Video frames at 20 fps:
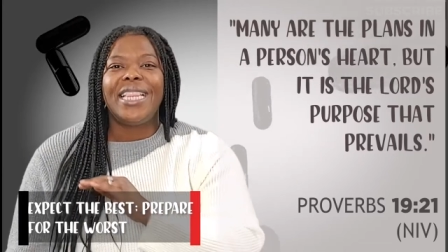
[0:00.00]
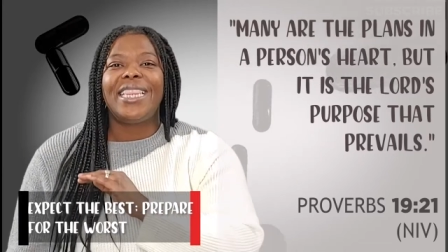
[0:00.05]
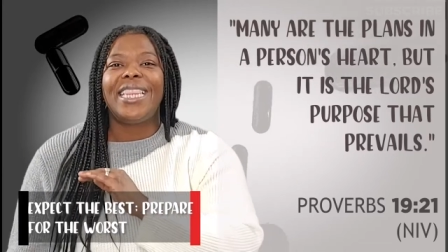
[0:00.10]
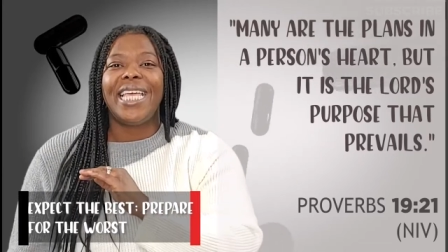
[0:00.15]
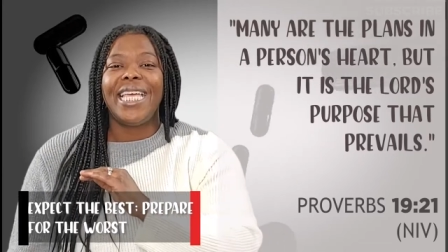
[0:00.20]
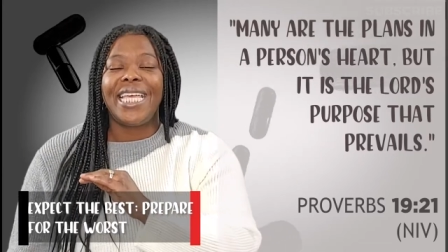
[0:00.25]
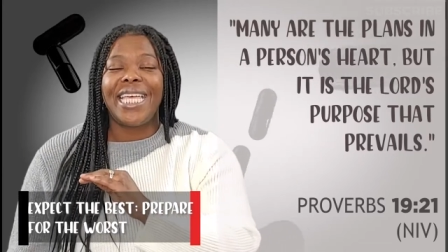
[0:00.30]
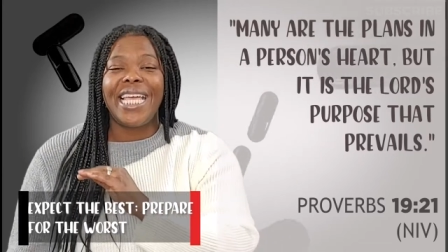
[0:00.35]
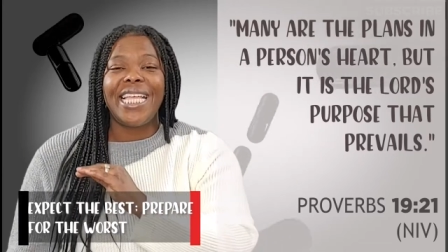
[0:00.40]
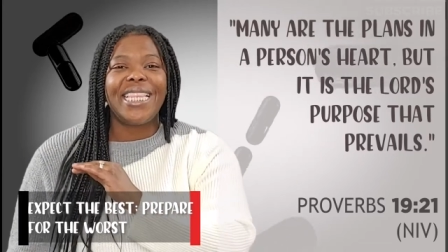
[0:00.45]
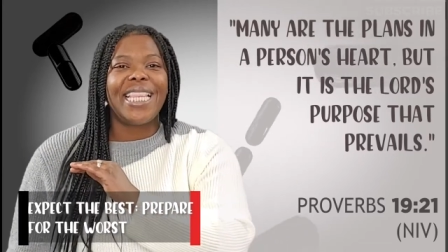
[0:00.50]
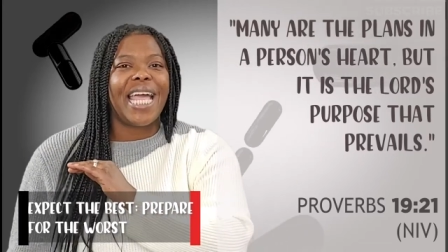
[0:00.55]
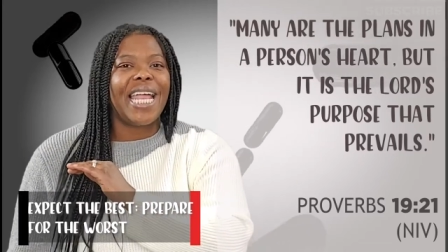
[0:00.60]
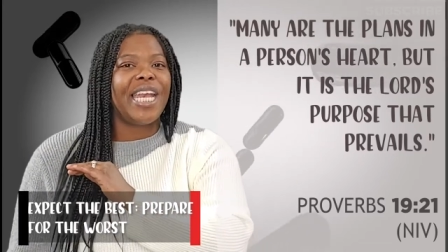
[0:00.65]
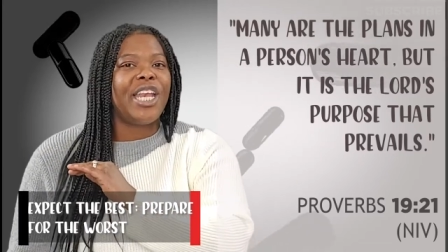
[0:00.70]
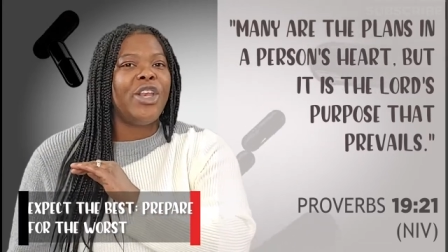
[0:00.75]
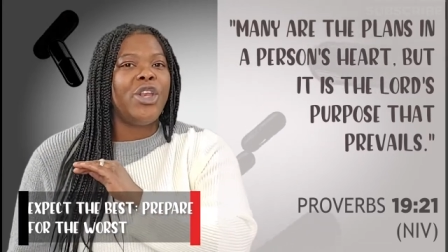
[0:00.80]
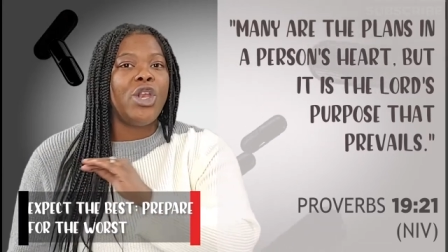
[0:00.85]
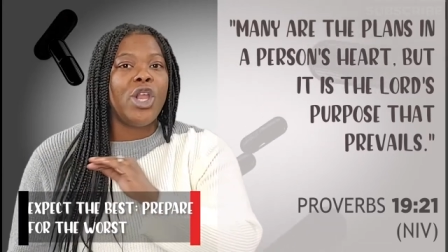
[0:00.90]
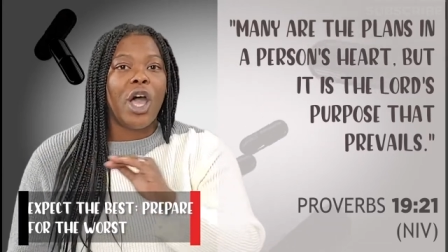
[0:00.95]
thinking
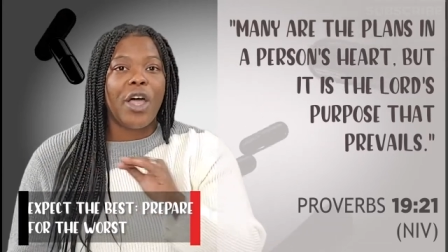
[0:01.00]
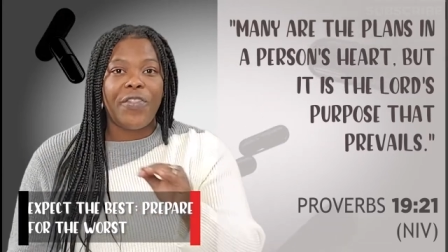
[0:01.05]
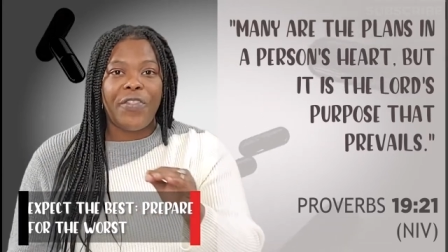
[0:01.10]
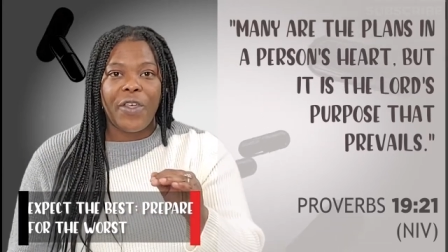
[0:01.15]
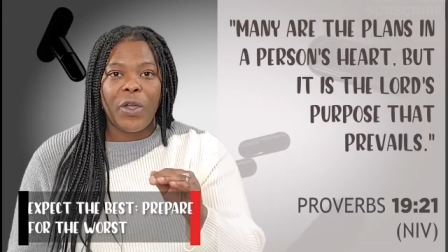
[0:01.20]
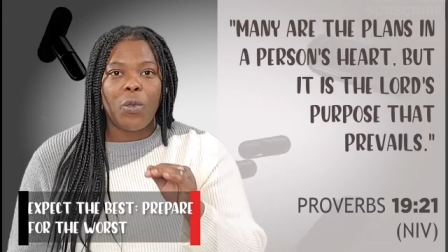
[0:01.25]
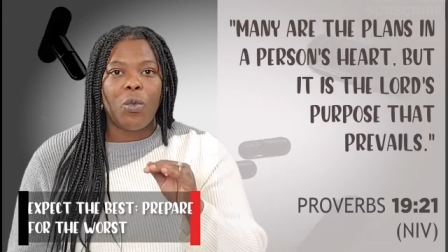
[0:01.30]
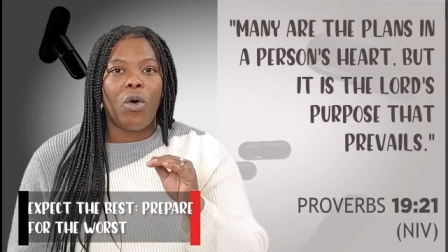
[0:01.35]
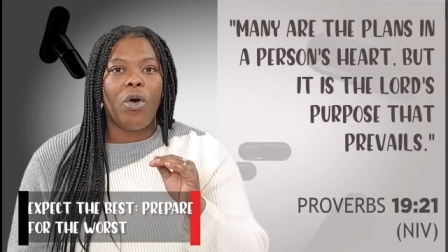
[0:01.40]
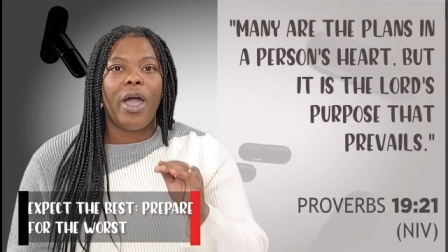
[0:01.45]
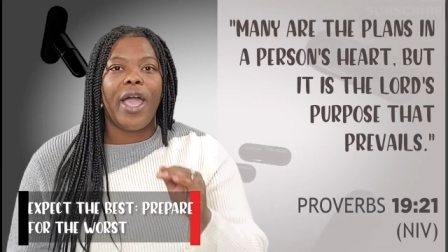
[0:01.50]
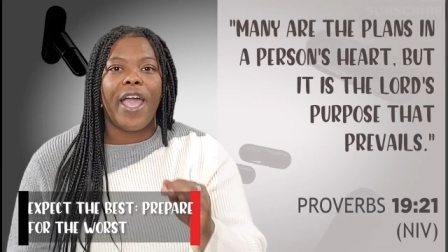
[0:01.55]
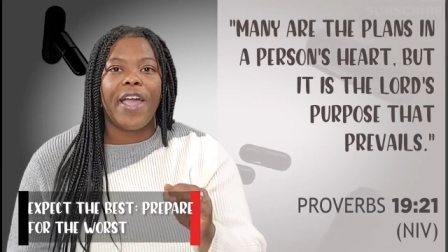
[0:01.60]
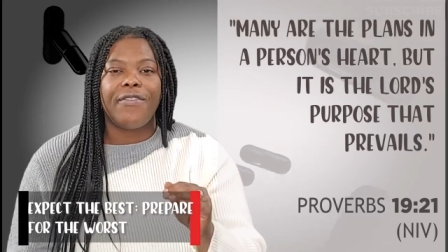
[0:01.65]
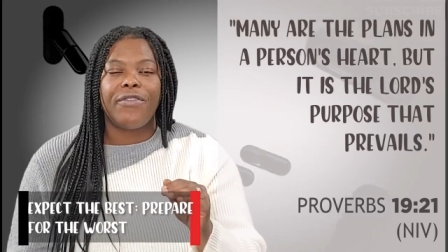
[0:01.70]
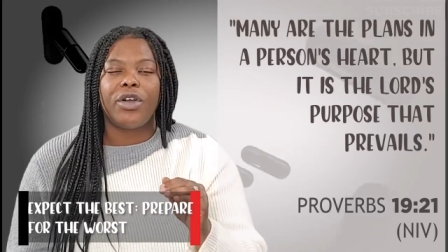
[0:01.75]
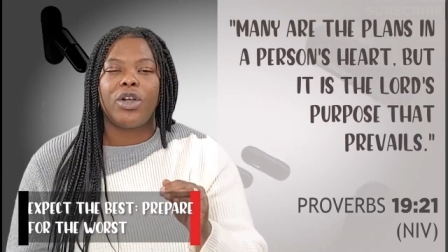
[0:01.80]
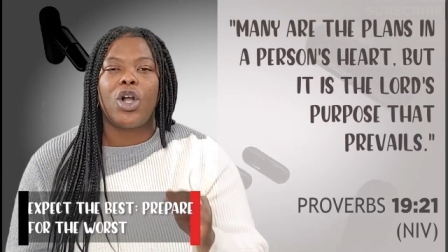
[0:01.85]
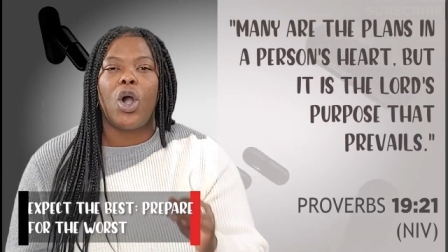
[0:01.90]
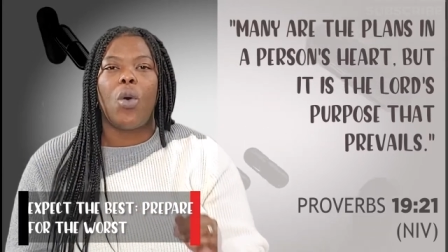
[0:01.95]
that nothing will
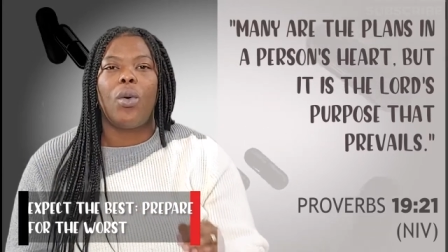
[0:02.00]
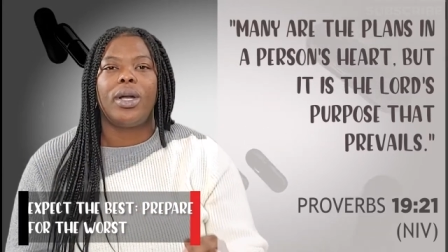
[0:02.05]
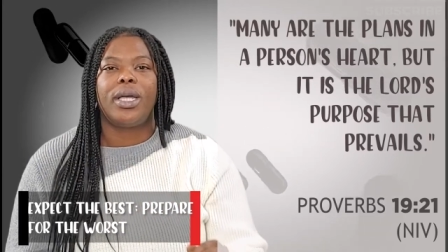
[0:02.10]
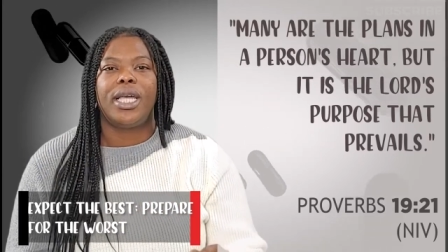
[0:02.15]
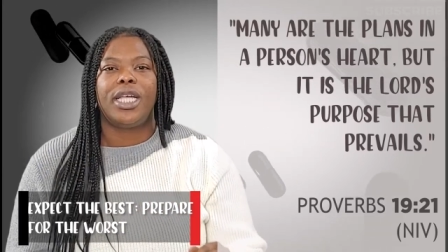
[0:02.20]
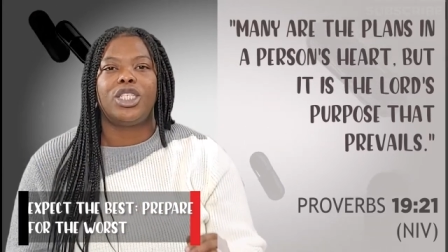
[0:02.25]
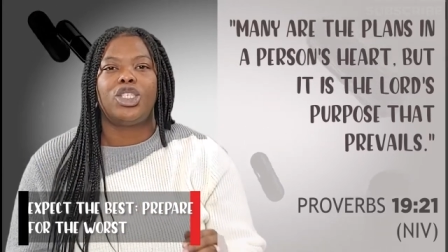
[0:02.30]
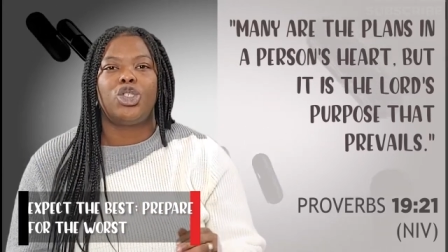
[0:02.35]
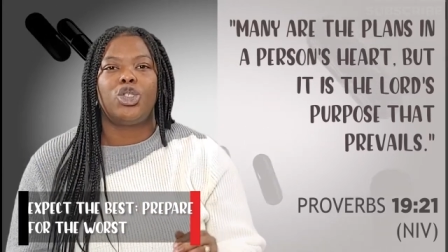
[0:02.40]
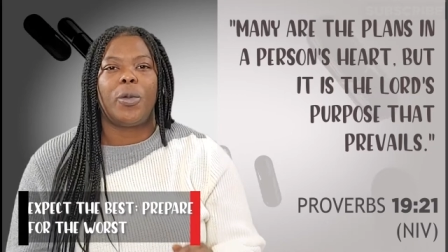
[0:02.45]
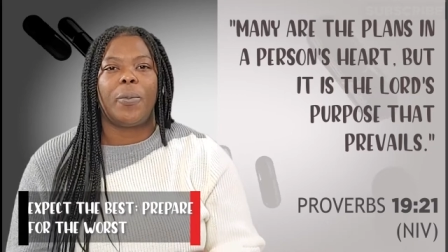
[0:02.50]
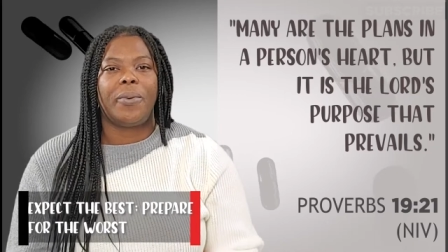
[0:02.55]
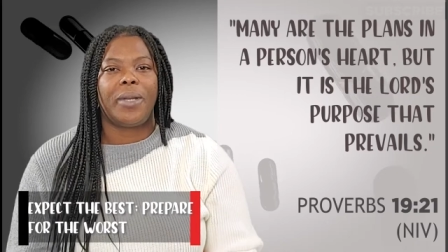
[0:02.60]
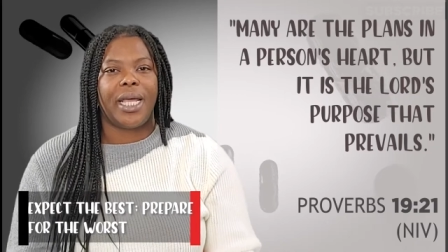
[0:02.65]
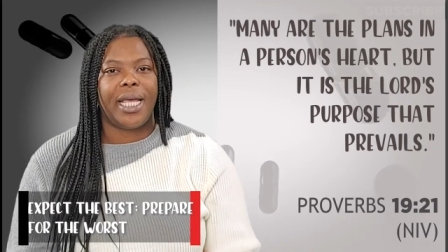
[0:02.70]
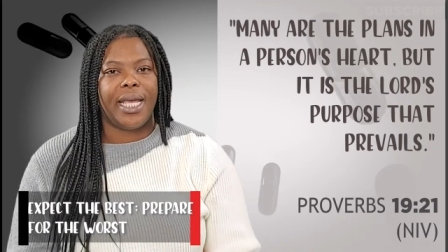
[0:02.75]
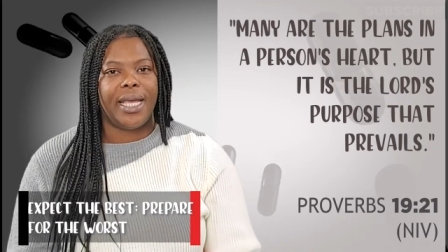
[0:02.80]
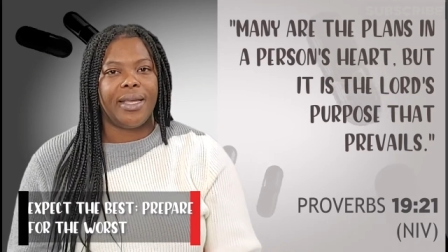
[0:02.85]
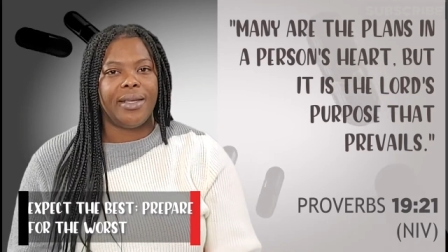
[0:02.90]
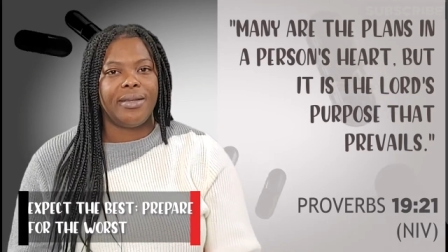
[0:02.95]
ever go against your
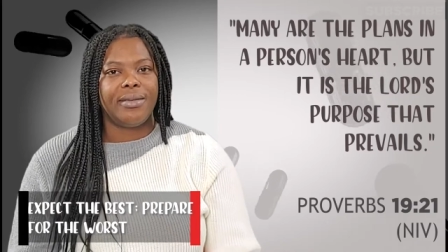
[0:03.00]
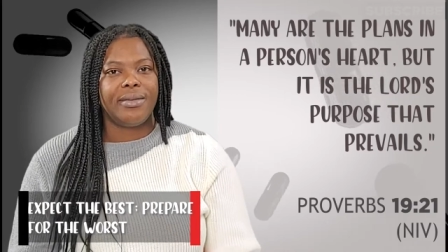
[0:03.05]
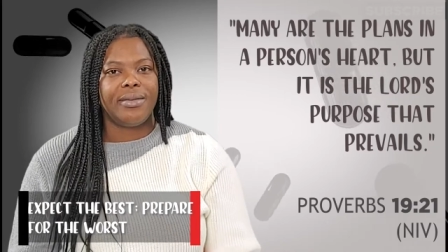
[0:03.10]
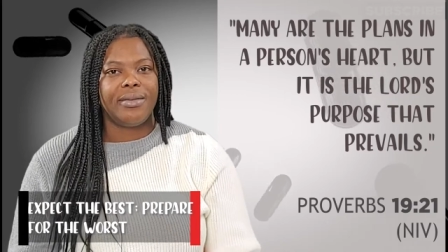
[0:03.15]
plan.